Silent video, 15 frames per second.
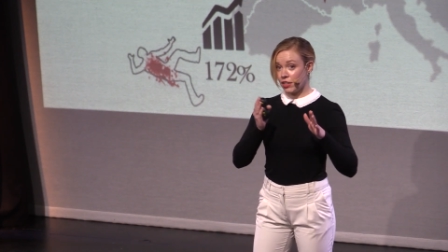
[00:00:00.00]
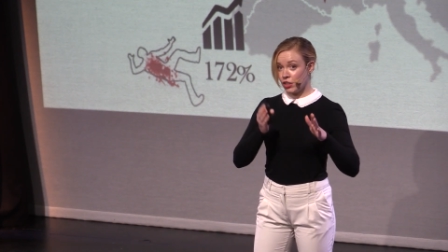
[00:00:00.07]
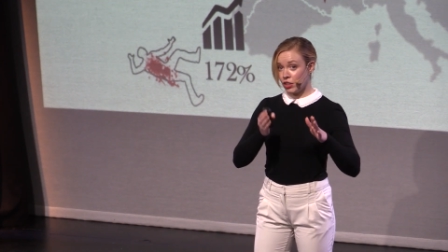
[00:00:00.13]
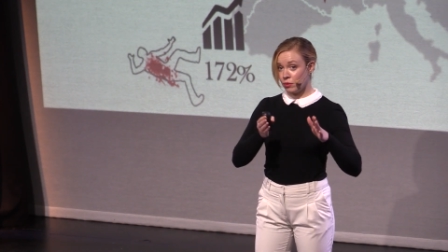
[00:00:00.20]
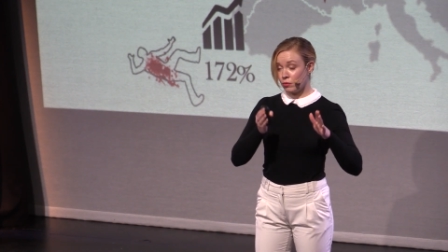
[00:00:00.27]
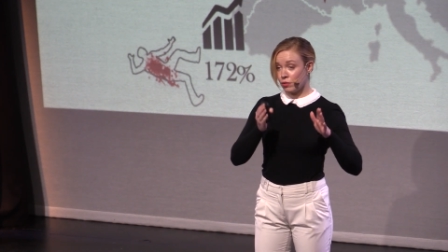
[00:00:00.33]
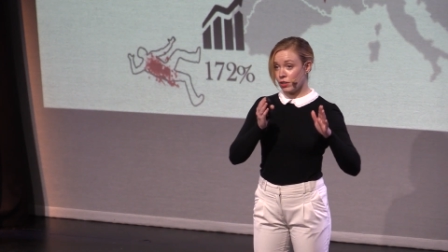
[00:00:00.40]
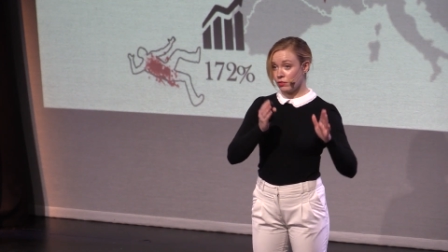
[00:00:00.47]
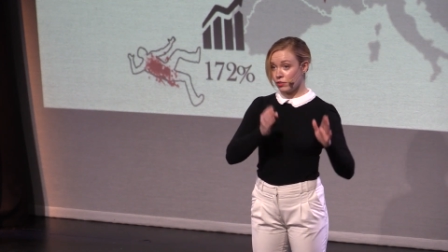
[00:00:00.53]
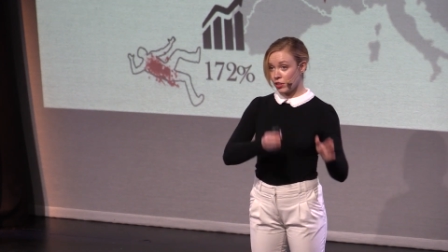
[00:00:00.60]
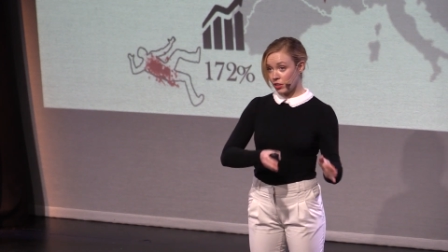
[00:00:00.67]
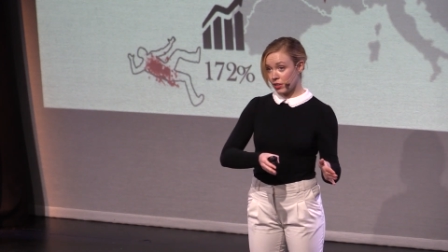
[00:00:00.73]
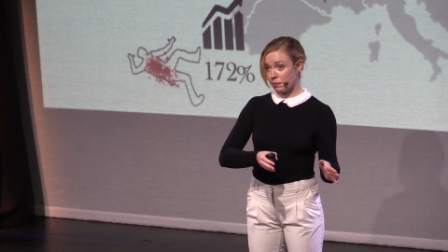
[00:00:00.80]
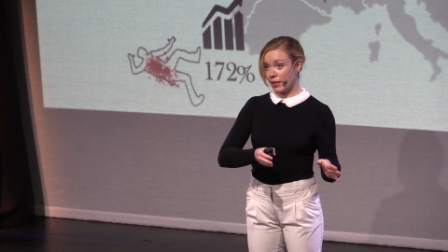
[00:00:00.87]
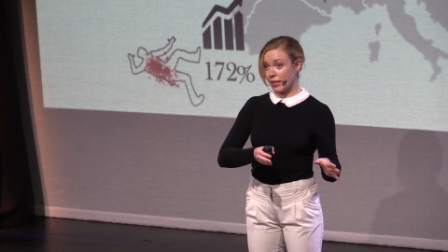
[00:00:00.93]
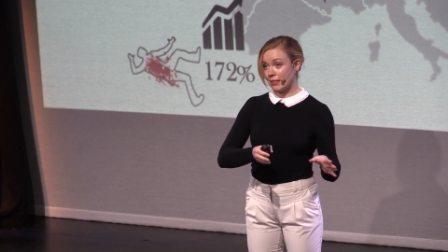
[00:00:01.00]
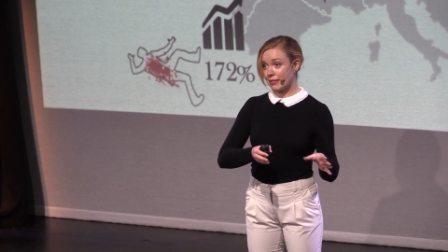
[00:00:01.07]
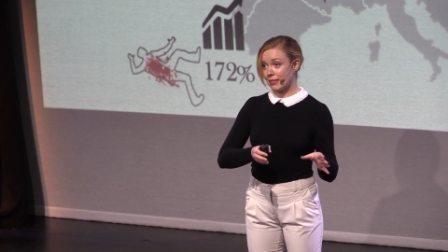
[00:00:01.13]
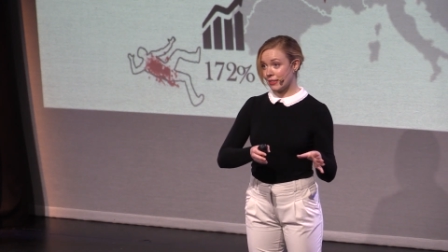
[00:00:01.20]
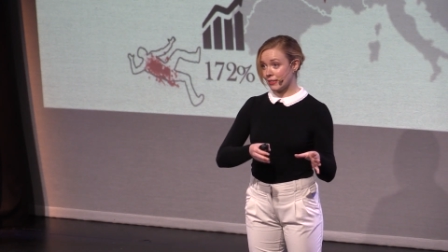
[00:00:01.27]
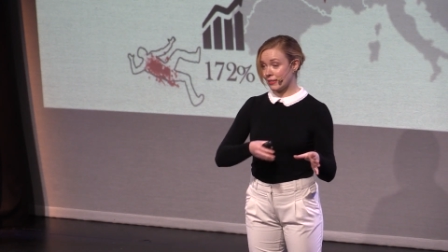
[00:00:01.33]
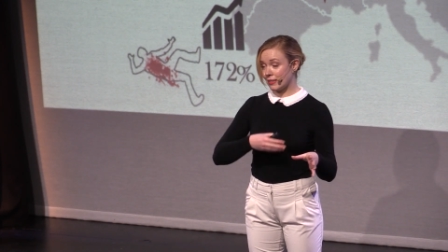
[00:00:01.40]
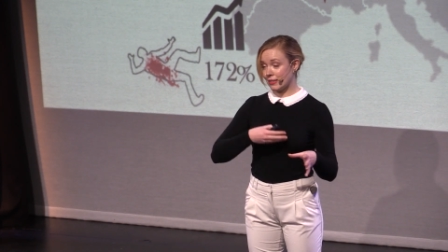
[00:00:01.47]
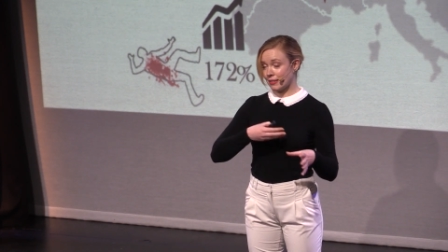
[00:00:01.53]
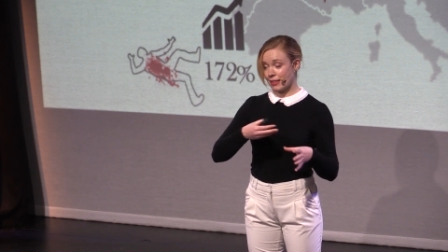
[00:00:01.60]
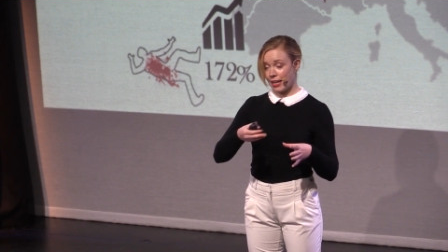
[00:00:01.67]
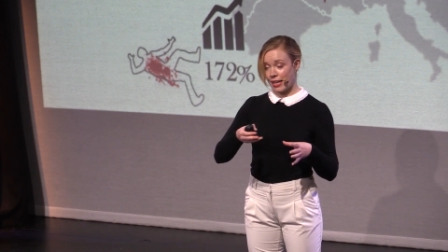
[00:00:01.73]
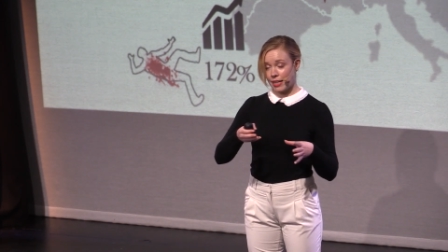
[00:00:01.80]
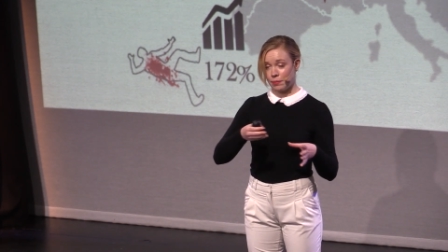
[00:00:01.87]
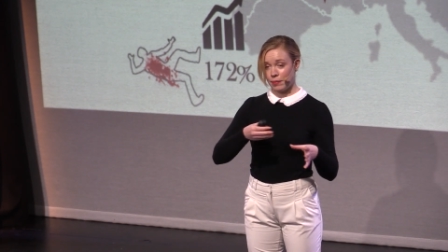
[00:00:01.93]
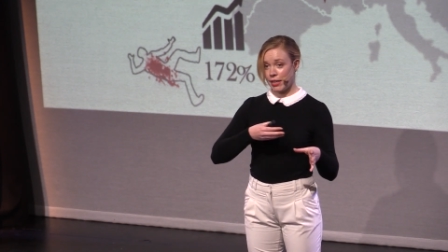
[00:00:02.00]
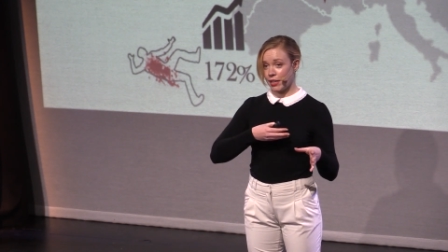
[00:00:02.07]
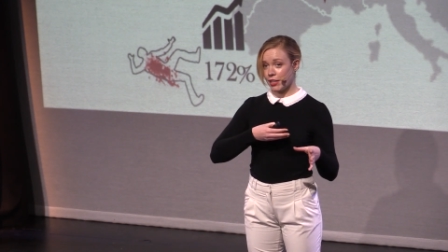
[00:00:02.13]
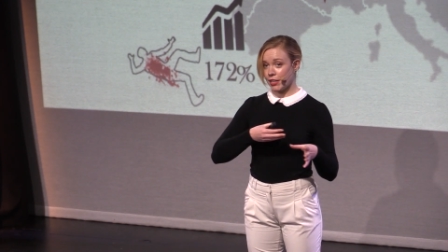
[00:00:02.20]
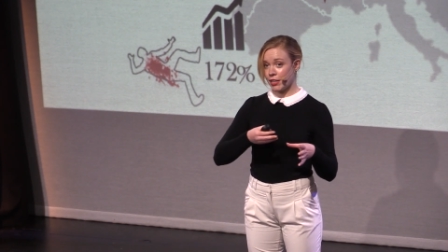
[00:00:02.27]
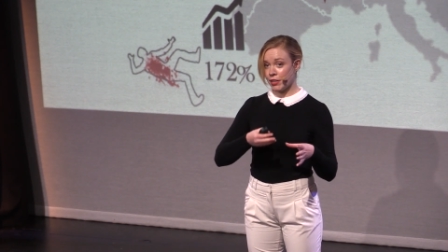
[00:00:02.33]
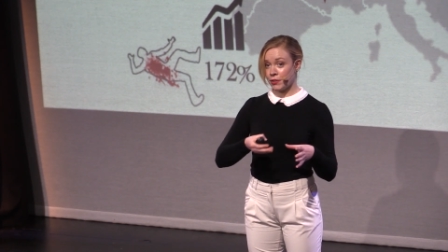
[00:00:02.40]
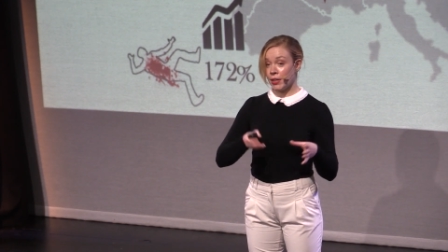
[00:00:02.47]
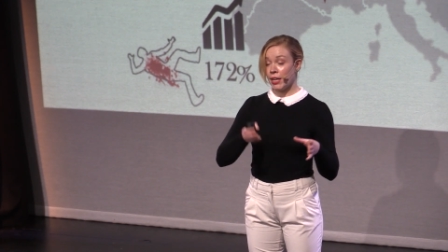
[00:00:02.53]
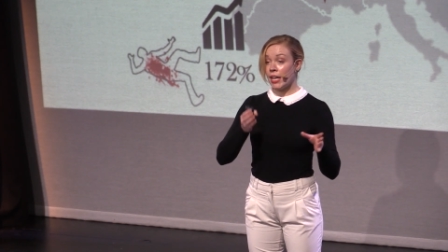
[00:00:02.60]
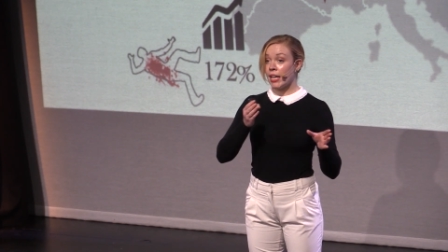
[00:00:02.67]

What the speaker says: the number of European citizens like me or you